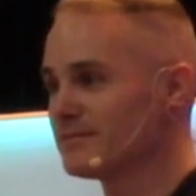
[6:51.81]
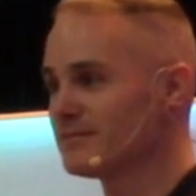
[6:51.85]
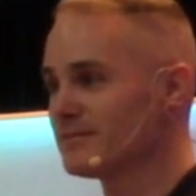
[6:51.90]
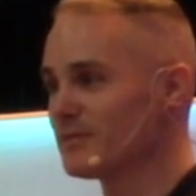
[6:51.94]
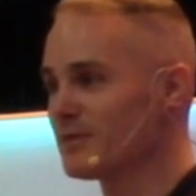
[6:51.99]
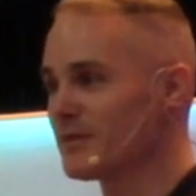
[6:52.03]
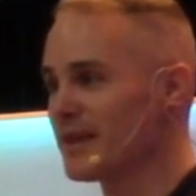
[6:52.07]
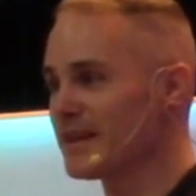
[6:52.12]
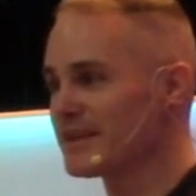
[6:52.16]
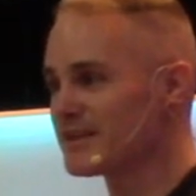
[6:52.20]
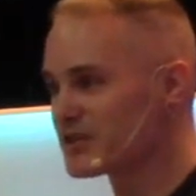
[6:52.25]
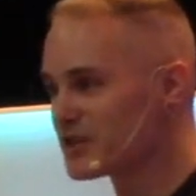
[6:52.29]
well,
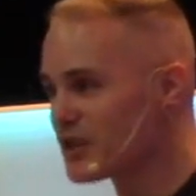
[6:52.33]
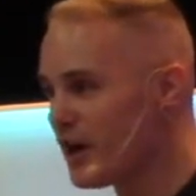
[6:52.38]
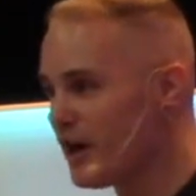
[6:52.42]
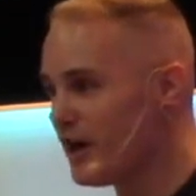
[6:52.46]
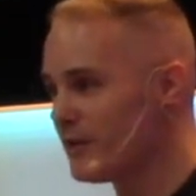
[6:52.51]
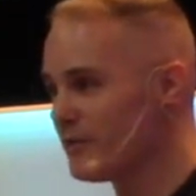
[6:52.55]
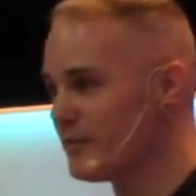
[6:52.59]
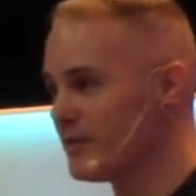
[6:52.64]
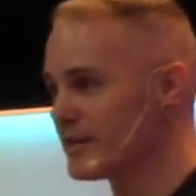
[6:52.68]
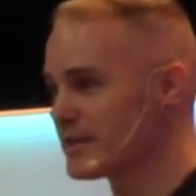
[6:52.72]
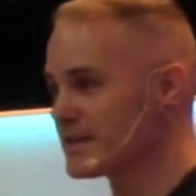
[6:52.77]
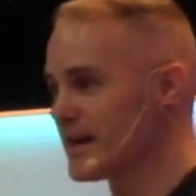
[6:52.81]
that's
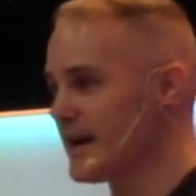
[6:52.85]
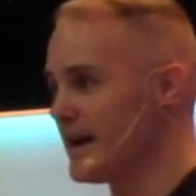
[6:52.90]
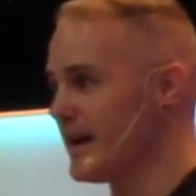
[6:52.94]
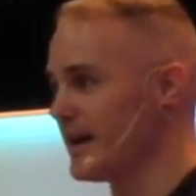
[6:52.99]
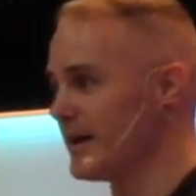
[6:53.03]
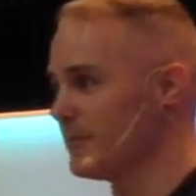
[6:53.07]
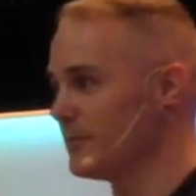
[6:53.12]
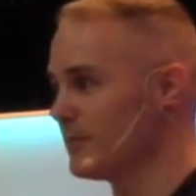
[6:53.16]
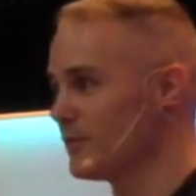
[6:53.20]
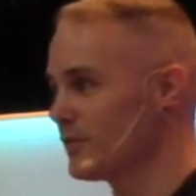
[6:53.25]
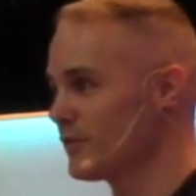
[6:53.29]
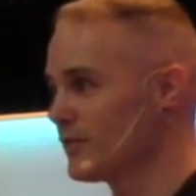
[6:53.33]
tough at
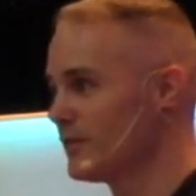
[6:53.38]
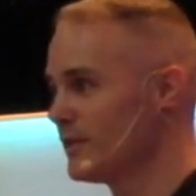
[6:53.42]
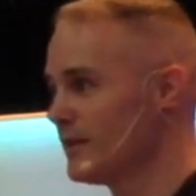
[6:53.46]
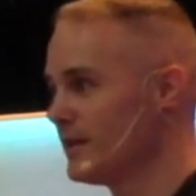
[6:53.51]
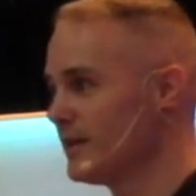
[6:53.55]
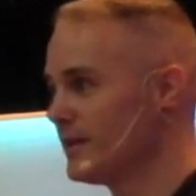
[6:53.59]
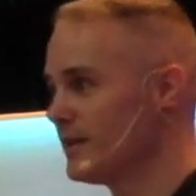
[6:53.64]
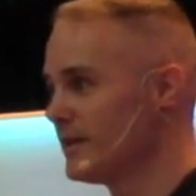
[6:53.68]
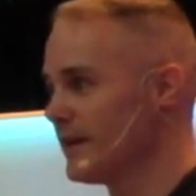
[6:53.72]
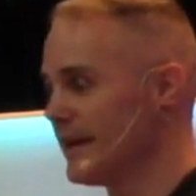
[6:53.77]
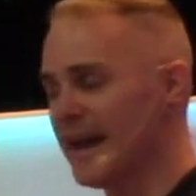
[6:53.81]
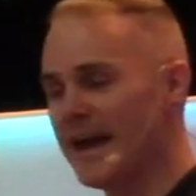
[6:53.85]
times.
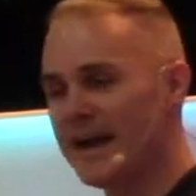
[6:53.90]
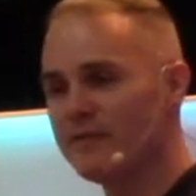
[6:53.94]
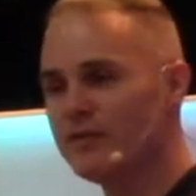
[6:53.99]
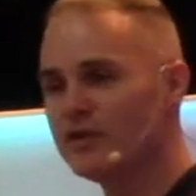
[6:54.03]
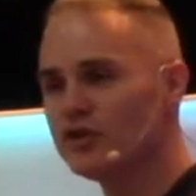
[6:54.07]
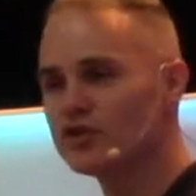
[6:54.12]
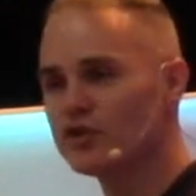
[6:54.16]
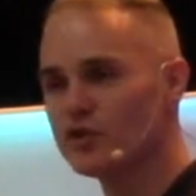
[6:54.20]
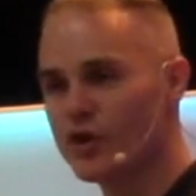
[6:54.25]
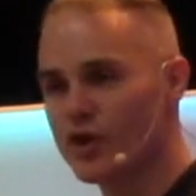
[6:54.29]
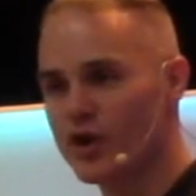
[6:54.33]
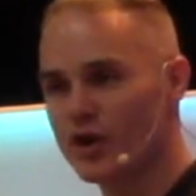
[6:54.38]
And
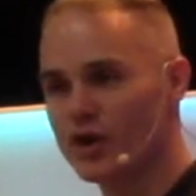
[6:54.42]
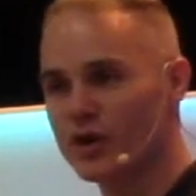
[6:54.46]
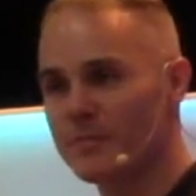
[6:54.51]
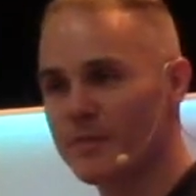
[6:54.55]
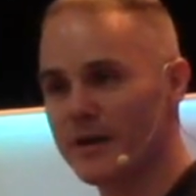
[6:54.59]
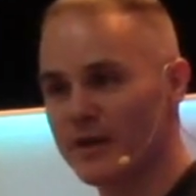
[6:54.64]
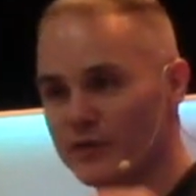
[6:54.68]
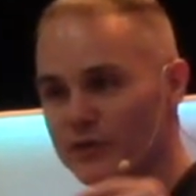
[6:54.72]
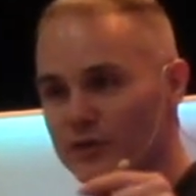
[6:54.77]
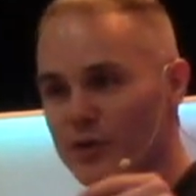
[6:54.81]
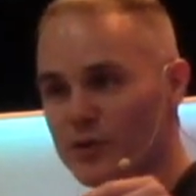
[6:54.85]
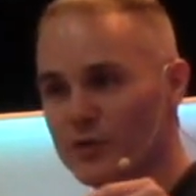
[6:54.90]
haven't you heard
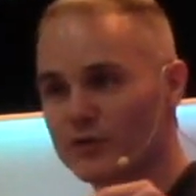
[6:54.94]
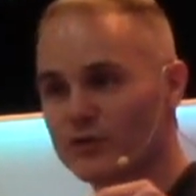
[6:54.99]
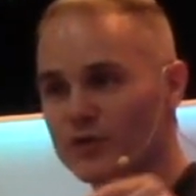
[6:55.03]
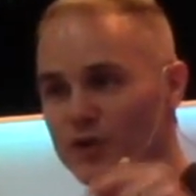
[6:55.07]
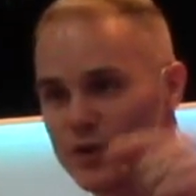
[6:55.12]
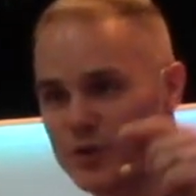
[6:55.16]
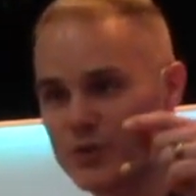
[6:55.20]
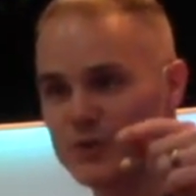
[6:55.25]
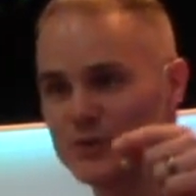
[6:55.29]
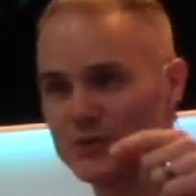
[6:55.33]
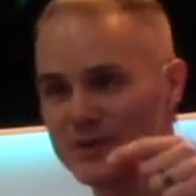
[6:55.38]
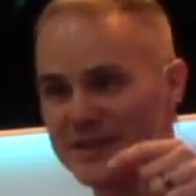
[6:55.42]
about so and so
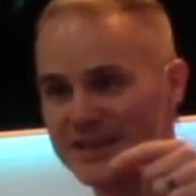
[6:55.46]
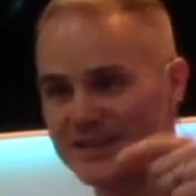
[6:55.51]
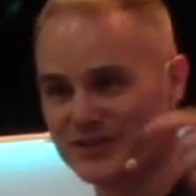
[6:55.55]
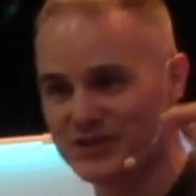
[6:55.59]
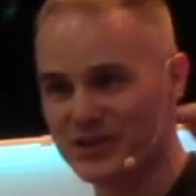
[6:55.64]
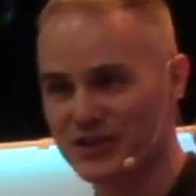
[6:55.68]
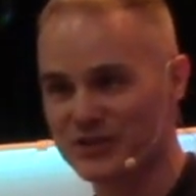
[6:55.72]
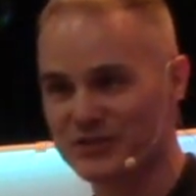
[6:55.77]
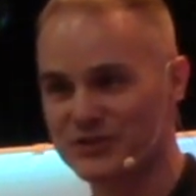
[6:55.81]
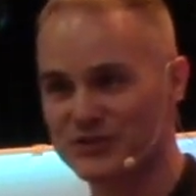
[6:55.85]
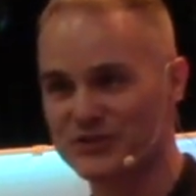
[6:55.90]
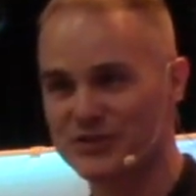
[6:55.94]
who did
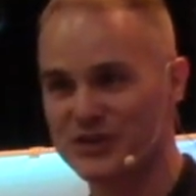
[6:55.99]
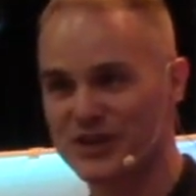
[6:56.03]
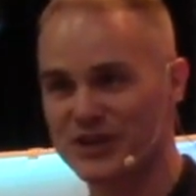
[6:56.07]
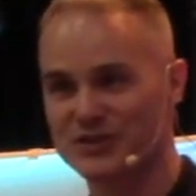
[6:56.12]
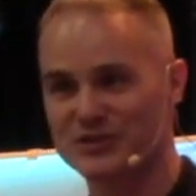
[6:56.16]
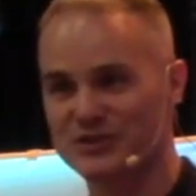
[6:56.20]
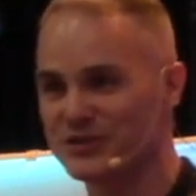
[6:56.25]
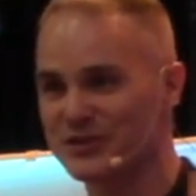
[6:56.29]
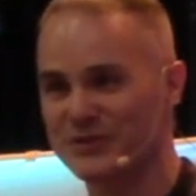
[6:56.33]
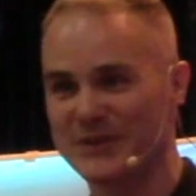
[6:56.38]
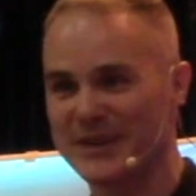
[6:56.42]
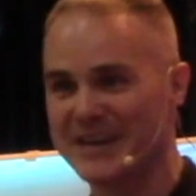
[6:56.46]
such and
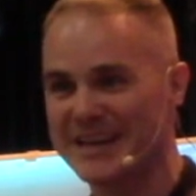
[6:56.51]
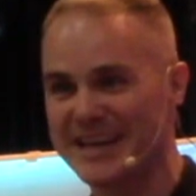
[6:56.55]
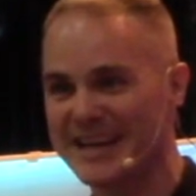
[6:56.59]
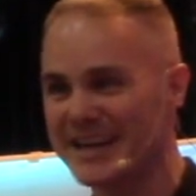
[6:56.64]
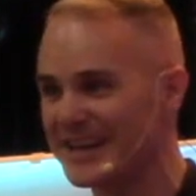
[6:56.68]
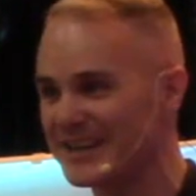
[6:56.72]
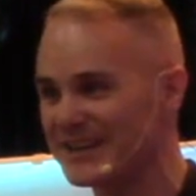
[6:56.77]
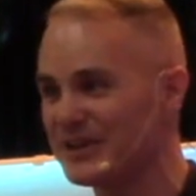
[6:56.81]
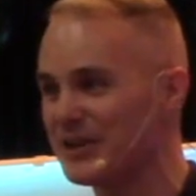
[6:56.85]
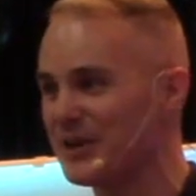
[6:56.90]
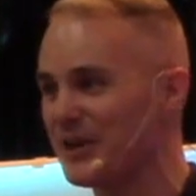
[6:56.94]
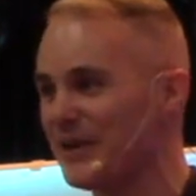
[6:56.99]
such? And we
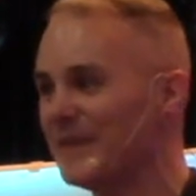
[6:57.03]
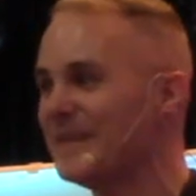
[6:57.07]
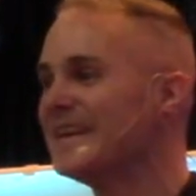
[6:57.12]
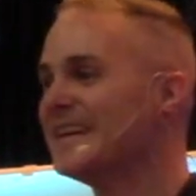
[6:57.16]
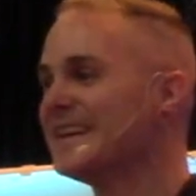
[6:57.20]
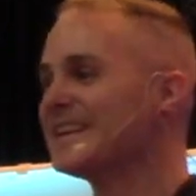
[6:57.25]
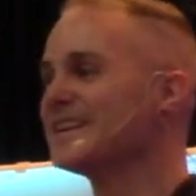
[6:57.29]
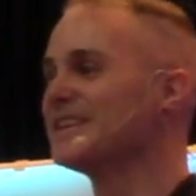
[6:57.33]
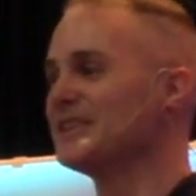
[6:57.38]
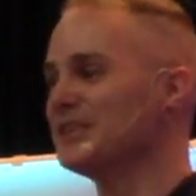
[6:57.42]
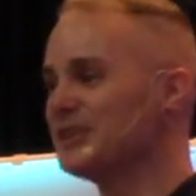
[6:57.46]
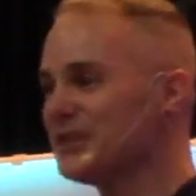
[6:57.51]
can't, you know,
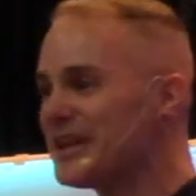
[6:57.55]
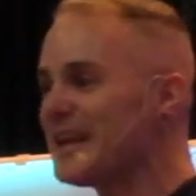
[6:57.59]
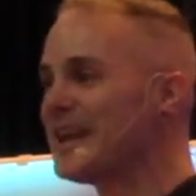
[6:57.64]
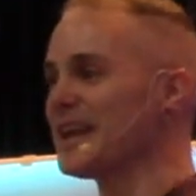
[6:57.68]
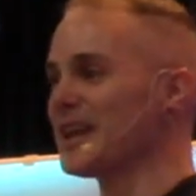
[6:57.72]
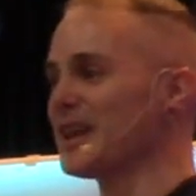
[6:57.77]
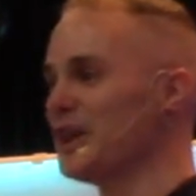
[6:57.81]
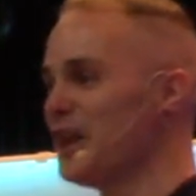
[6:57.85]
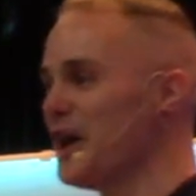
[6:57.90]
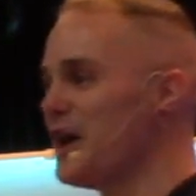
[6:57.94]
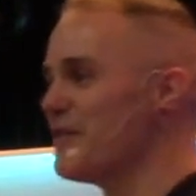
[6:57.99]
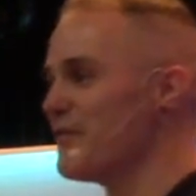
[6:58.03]
you can't
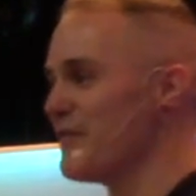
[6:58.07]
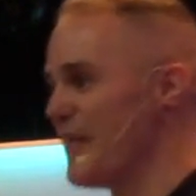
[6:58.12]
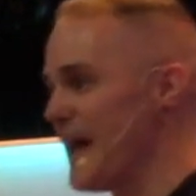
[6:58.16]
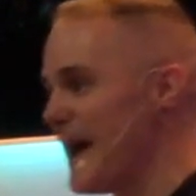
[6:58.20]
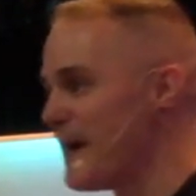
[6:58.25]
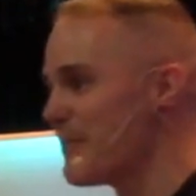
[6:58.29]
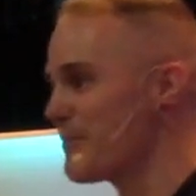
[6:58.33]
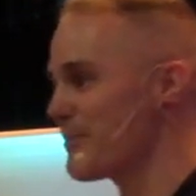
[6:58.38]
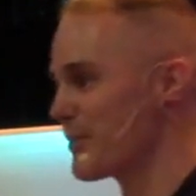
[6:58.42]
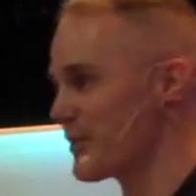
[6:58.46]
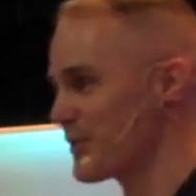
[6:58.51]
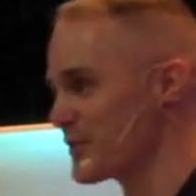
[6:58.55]
love
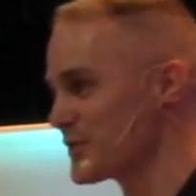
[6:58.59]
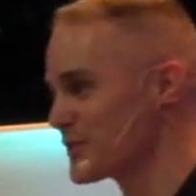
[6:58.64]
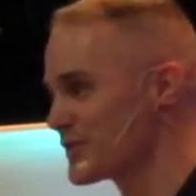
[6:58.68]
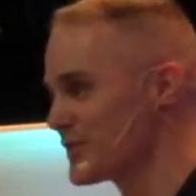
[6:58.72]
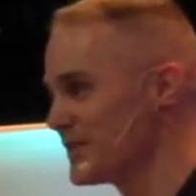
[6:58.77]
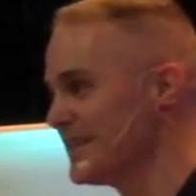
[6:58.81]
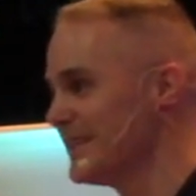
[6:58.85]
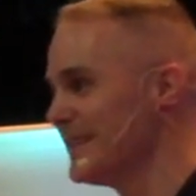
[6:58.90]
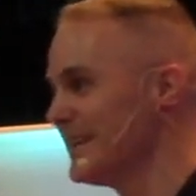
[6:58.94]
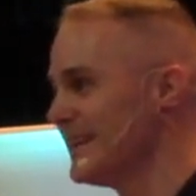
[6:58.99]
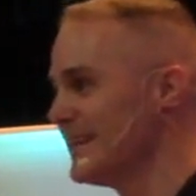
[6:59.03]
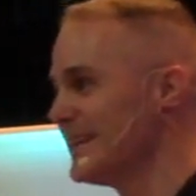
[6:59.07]
that
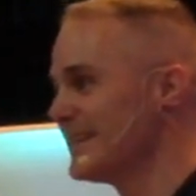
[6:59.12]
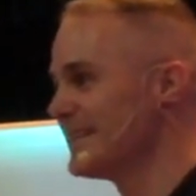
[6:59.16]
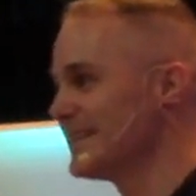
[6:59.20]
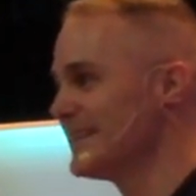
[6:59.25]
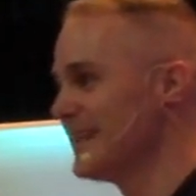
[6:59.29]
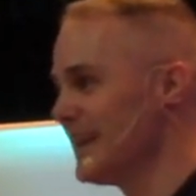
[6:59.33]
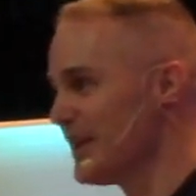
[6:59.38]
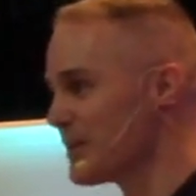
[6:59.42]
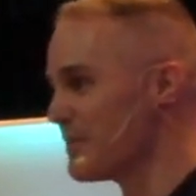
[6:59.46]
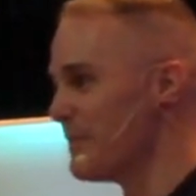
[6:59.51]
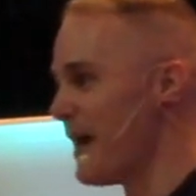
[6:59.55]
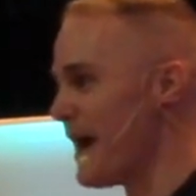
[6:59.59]
person.
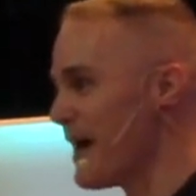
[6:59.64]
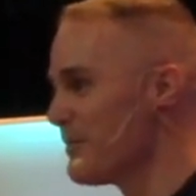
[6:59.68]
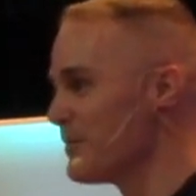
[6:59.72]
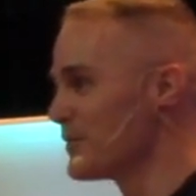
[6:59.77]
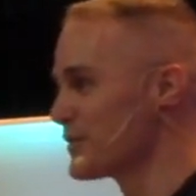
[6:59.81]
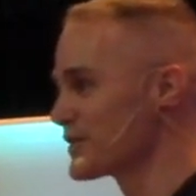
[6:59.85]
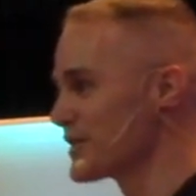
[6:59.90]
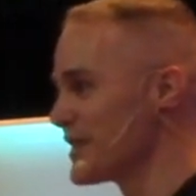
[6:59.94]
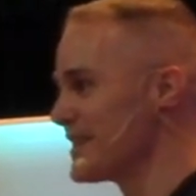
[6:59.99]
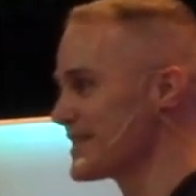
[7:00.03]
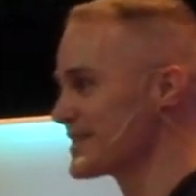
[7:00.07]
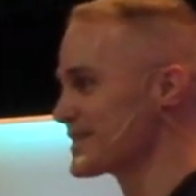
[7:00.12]
Yeah, the Bible
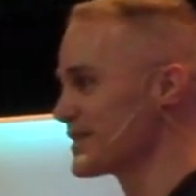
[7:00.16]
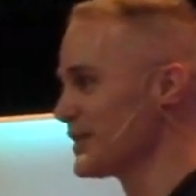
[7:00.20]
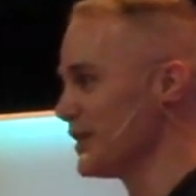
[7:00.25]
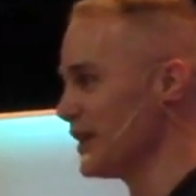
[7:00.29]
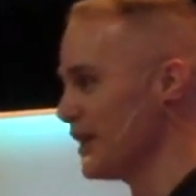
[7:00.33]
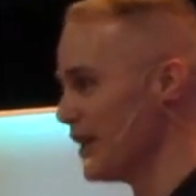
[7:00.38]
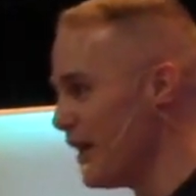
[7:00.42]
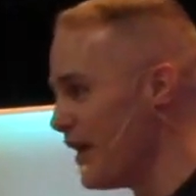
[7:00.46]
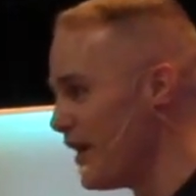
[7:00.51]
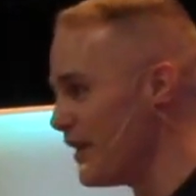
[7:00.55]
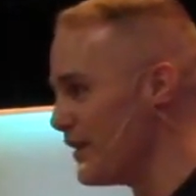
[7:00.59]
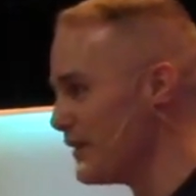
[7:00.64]
says to
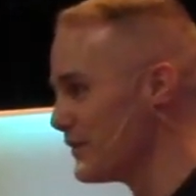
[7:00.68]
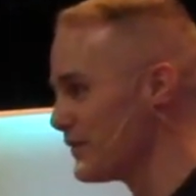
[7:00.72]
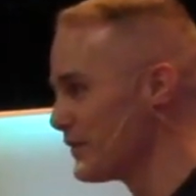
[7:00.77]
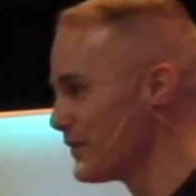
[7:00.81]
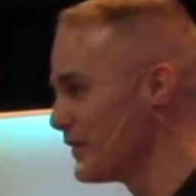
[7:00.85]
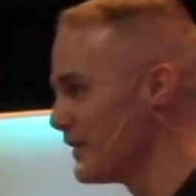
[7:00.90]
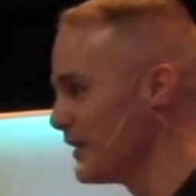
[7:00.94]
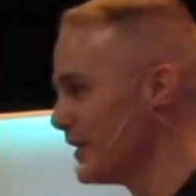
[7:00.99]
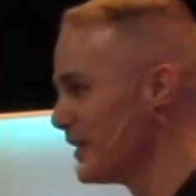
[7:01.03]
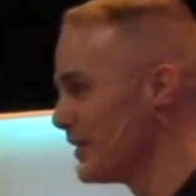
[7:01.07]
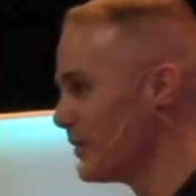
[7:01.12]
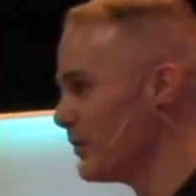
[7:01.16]
love
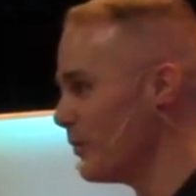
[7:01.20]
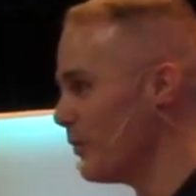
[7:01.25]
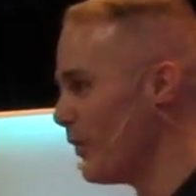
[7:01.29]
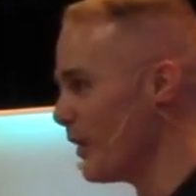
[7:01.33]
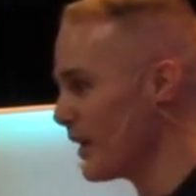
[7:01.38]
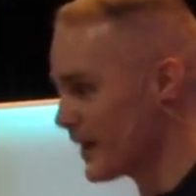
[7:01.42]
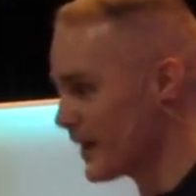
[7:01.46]
one